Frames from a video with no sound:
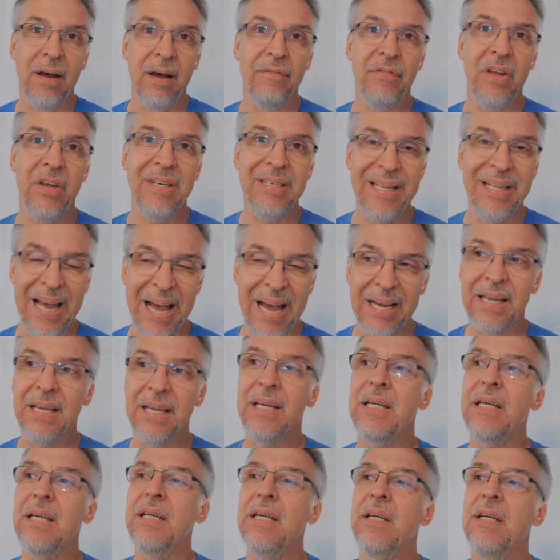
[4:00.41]
of the deck
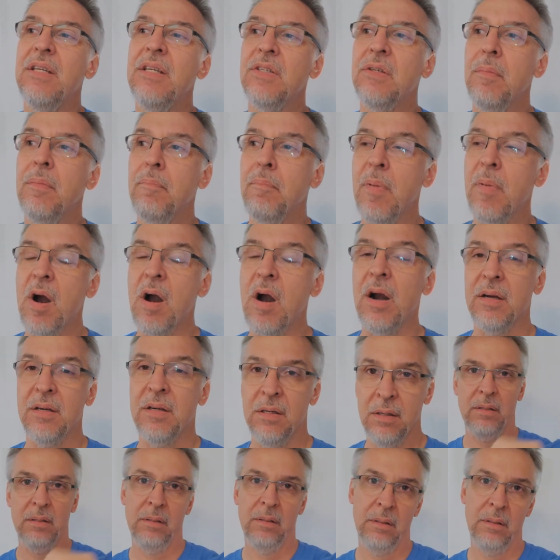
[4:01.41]
is marked.
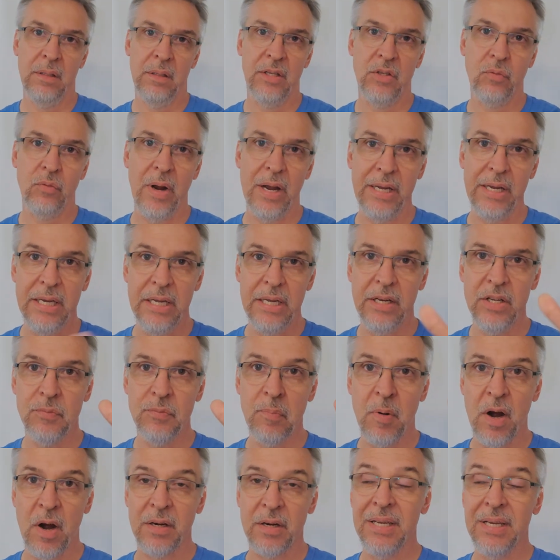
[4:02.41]
That's right, it is
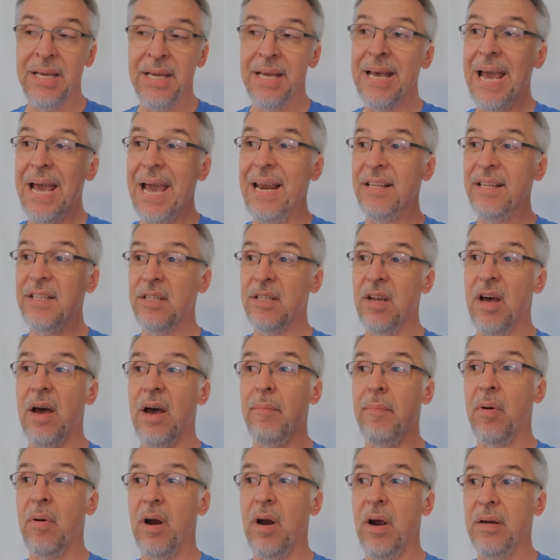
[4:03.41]
marked. And it's
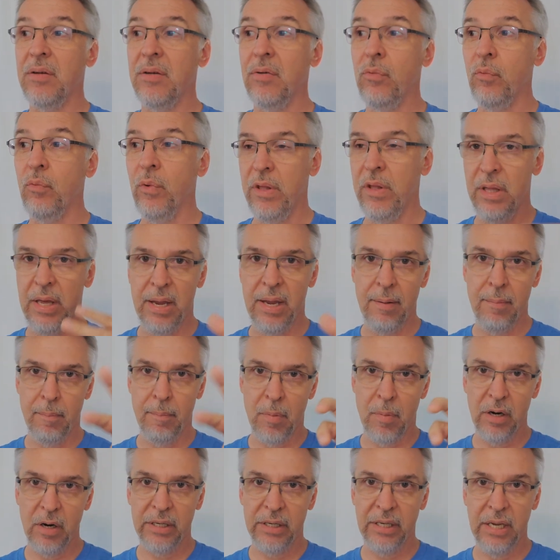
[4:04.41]
not marked with a
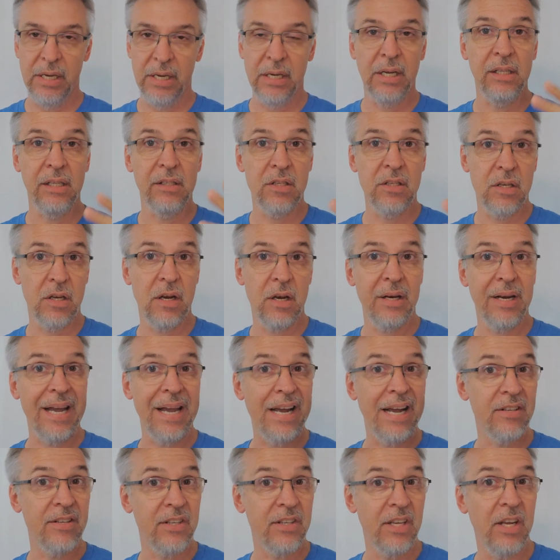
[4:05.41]
marking, it's done
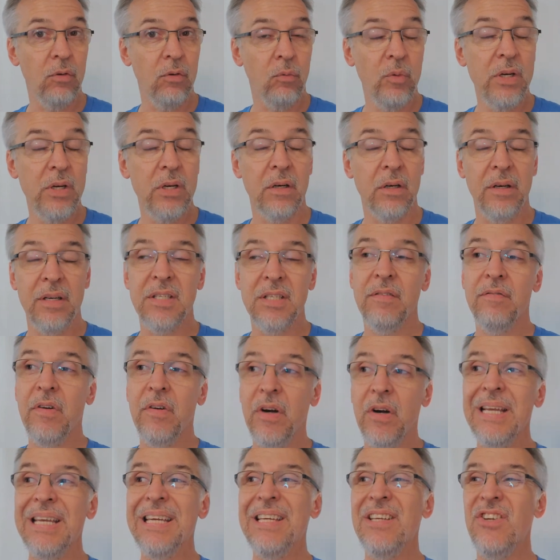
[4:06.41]
as a reader. It's a
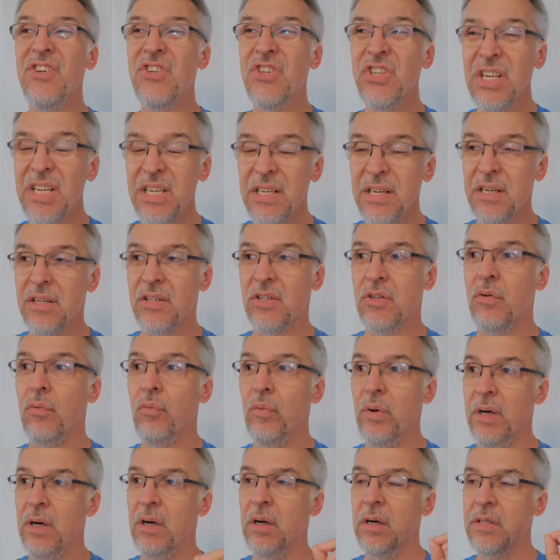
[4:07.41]
very ingenious
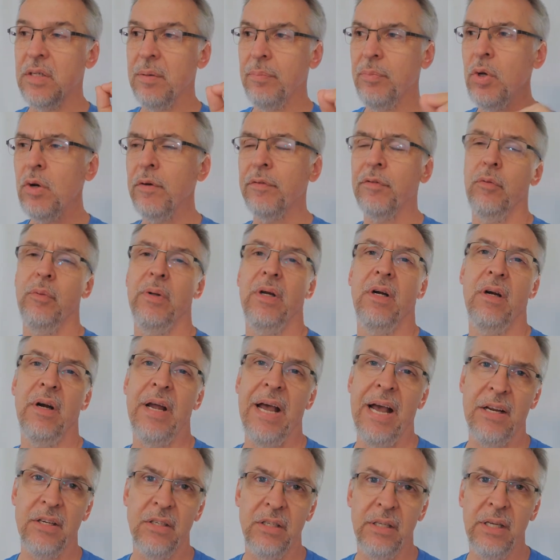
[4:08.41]
reader. It's a beautiful reader,
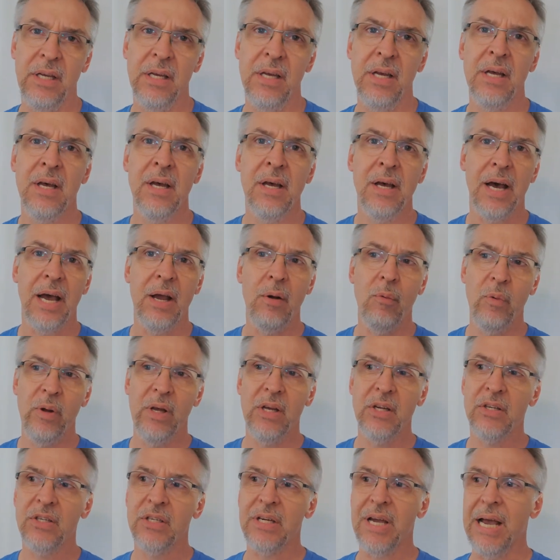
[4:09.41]
actually. I
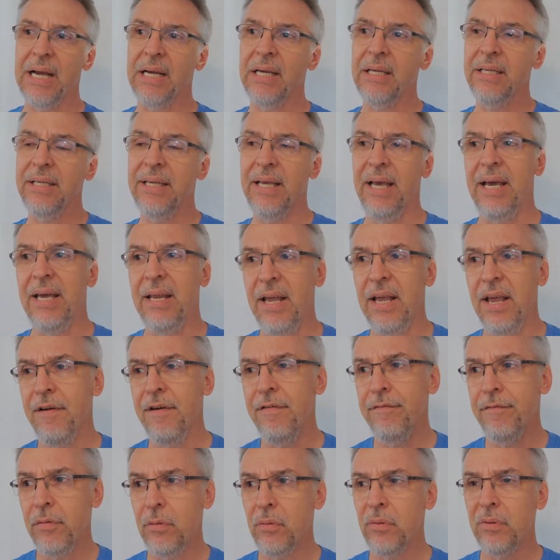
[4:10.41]
wish I could get a
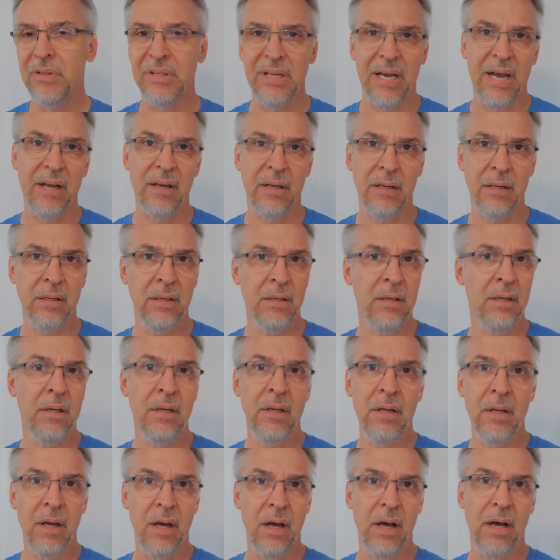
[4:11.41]
full deck
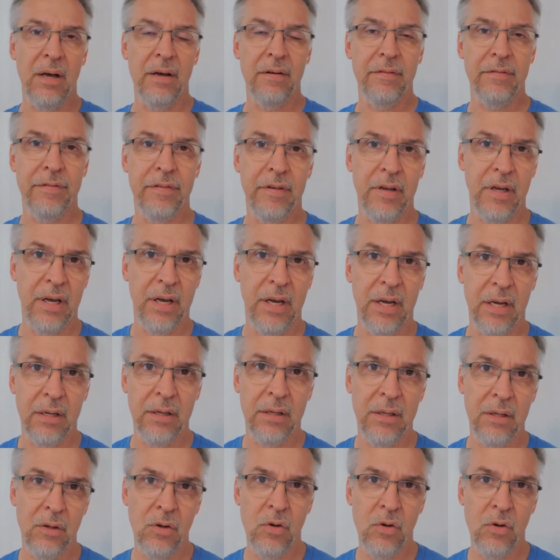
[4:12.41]
of uh,